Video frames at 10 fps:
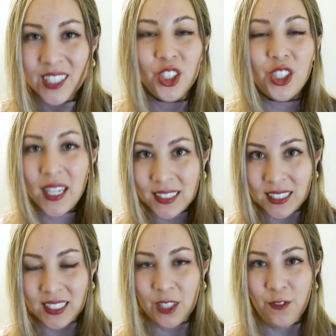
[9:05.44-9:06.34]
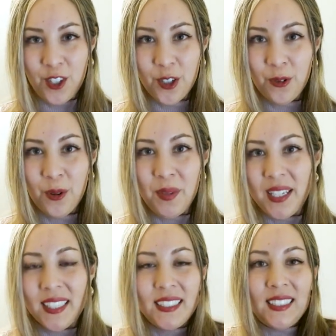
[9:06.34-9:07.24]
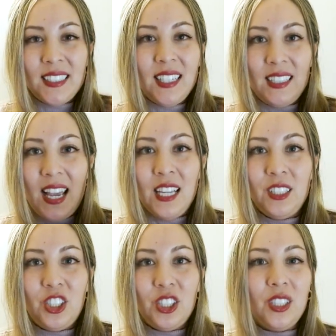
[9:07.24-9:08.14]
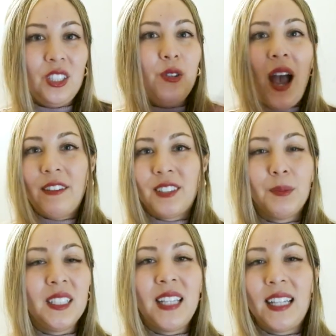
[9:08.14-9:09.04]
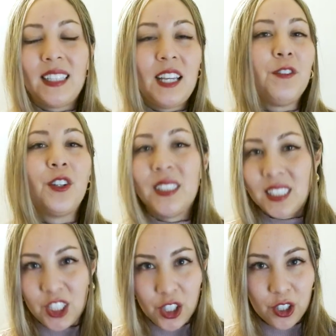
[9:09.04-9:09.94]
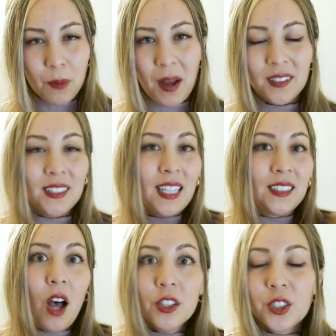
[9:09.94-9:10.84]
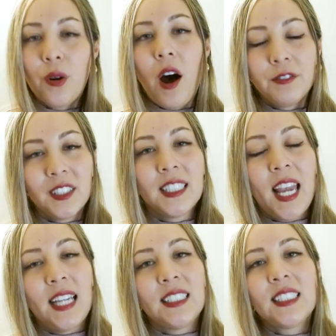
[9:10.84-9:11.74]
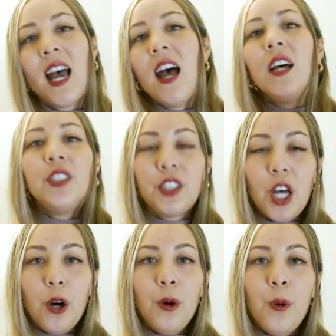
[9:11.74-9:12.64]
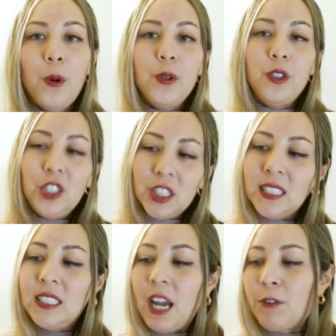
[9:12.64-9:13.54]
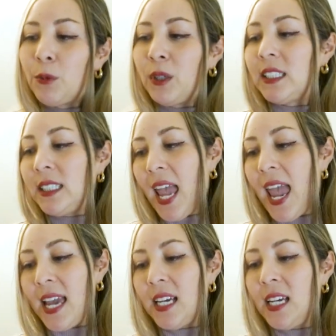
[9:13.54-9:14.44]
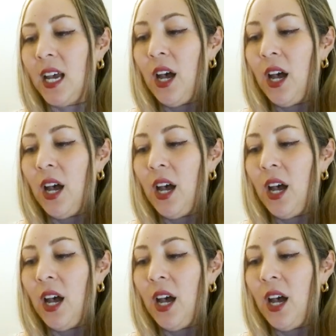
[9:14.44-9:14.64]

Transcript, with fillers: jealous of you because you have something that they feel insecure about. So that's also often the case. So you just never want to take